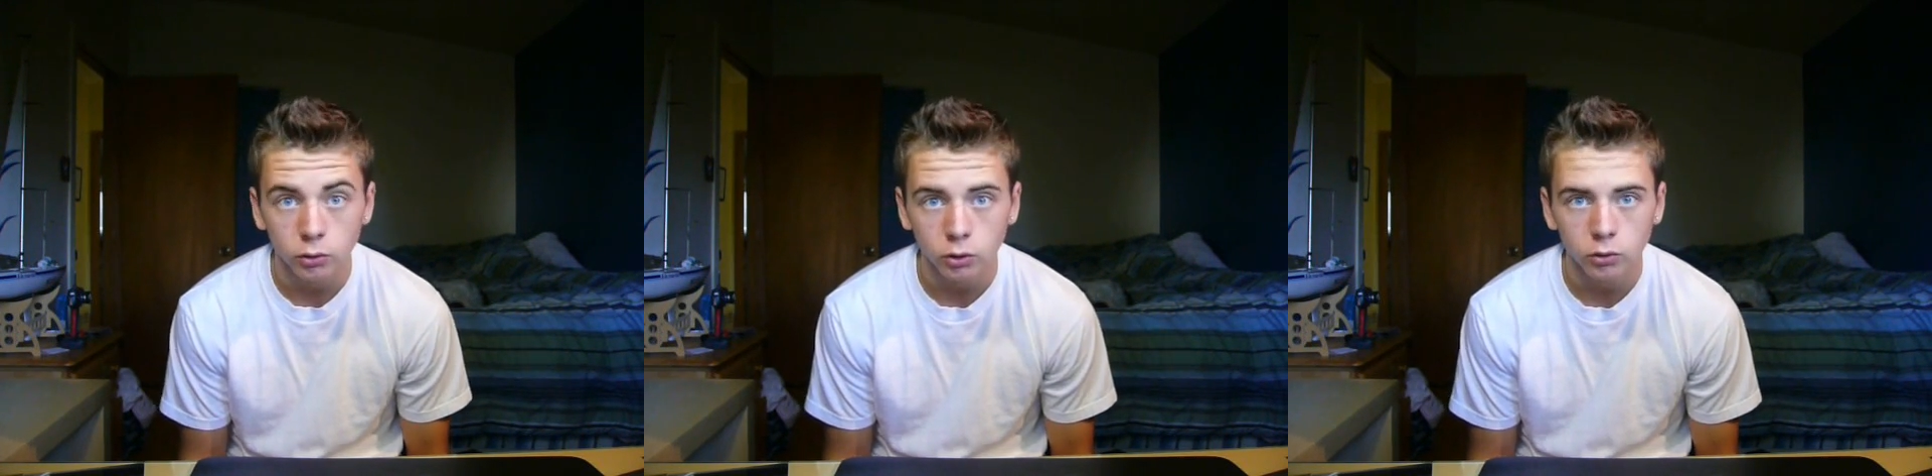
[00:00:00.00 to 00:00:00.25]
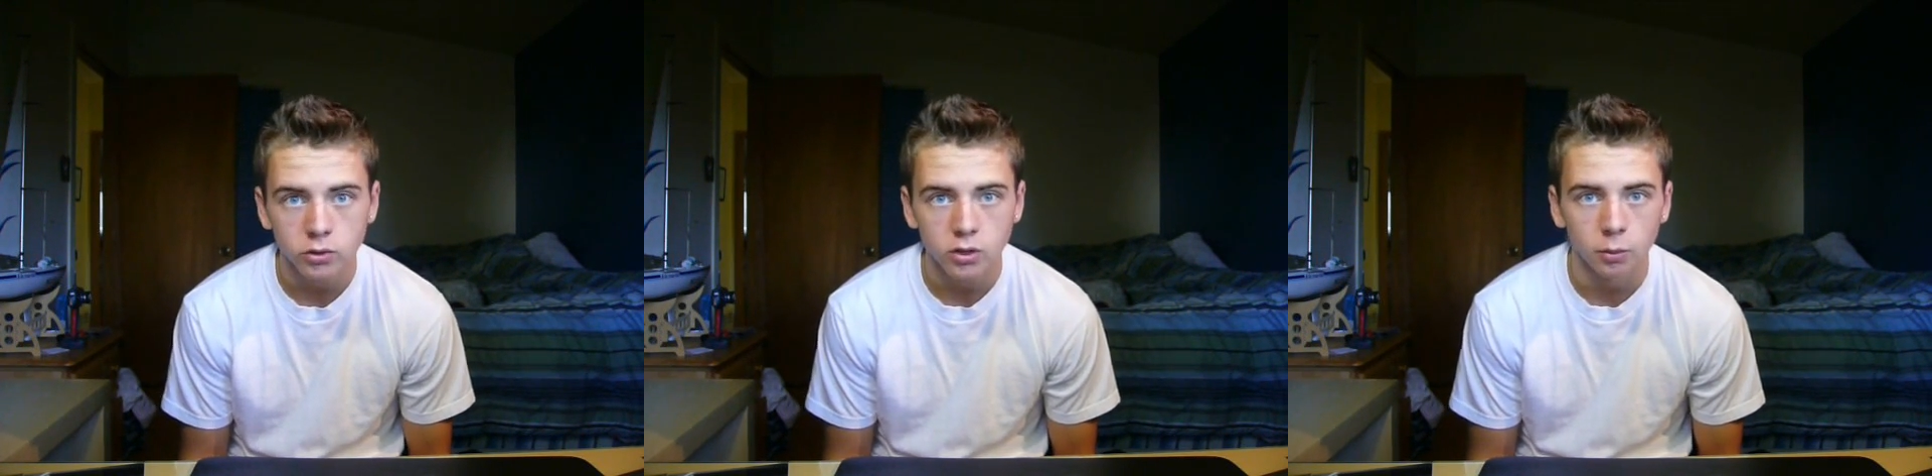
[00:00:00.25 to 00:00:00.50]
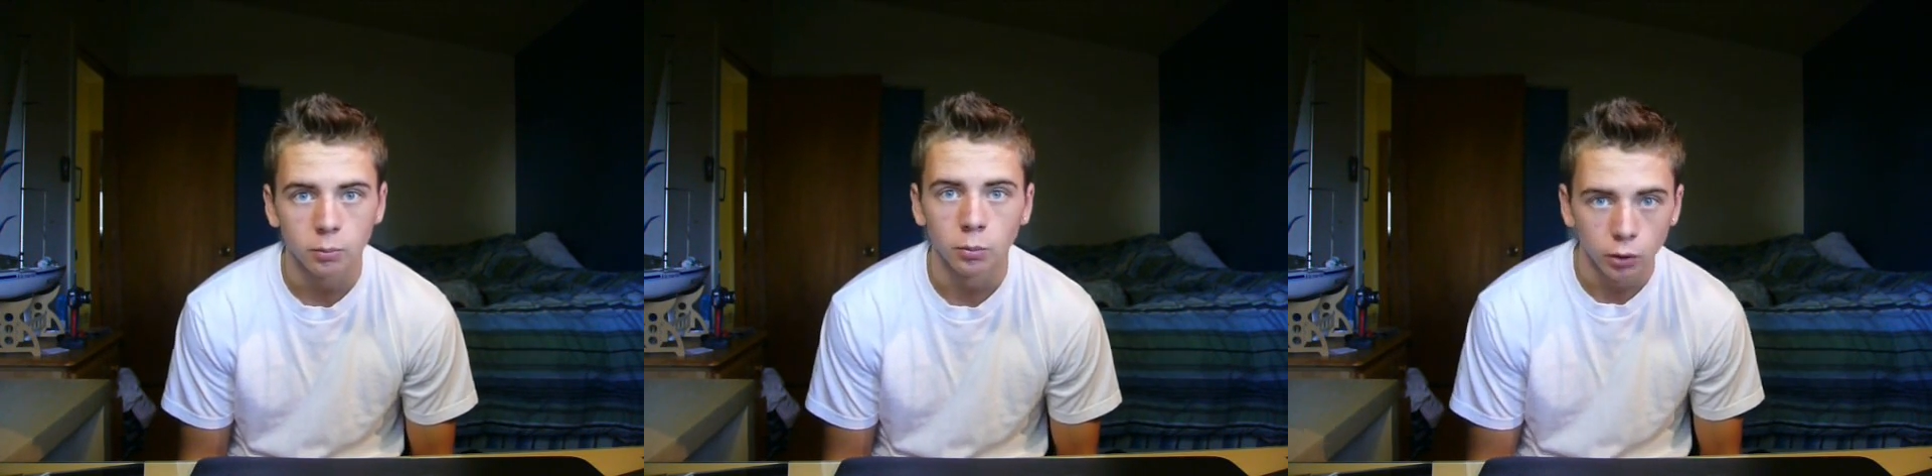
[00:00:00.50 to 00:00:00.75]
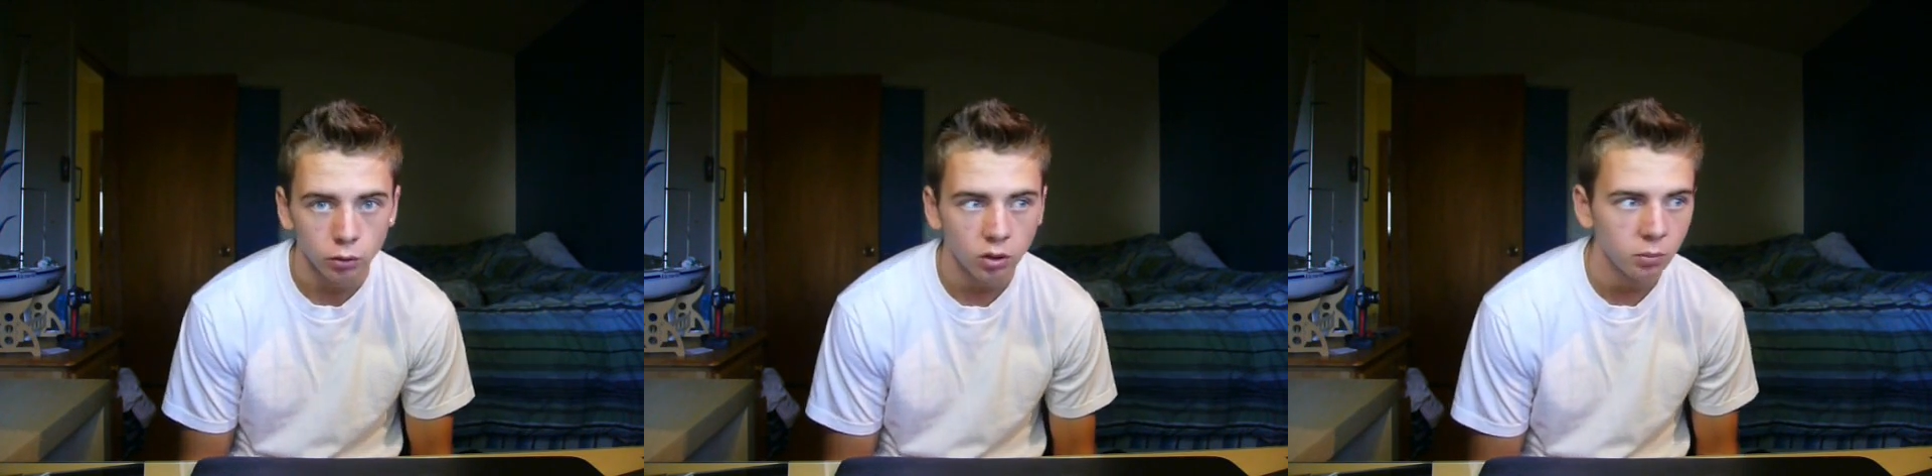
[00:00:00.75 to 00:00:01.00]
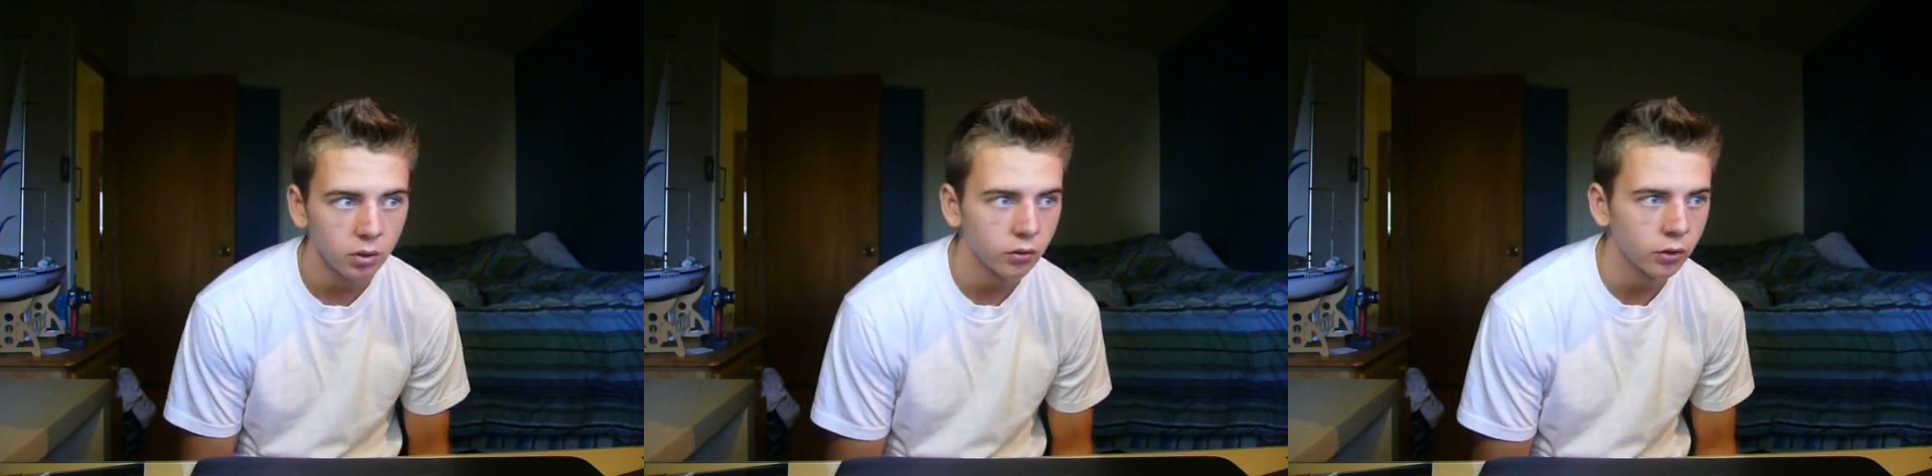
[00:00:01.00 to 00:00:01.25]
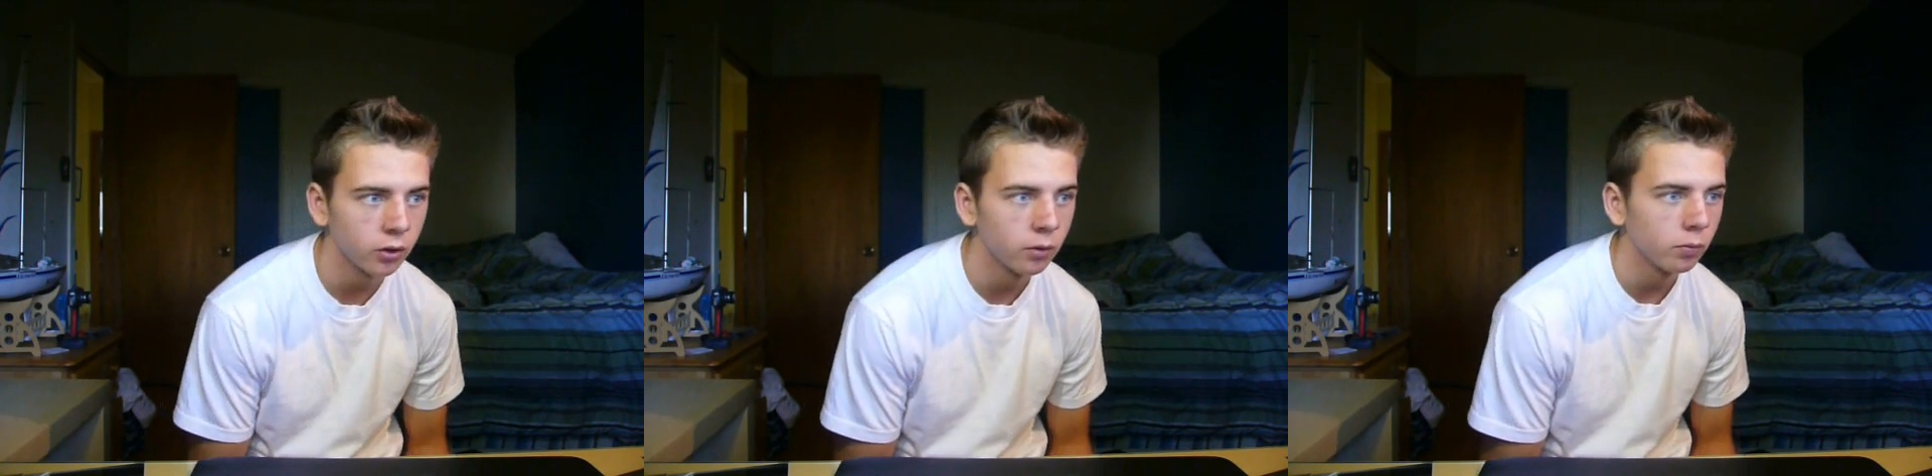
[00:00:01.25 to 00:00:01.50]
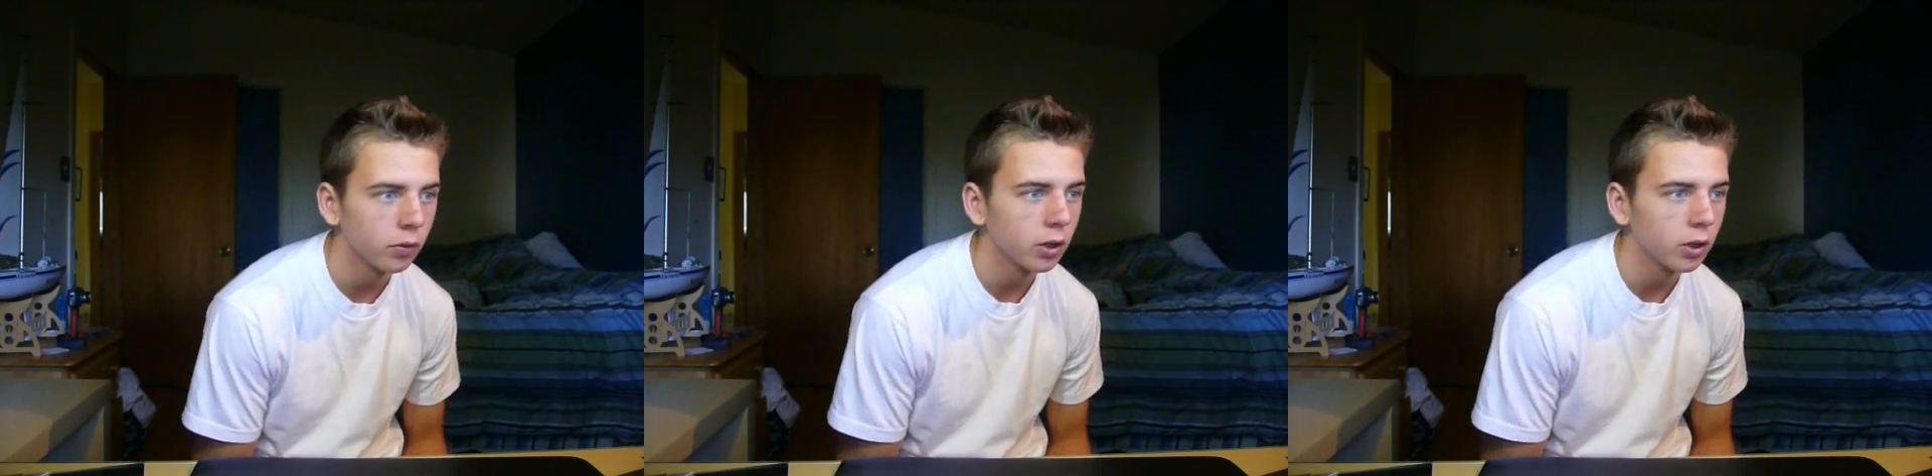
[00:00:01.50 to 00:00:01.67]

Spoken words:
who use a mono amplifier,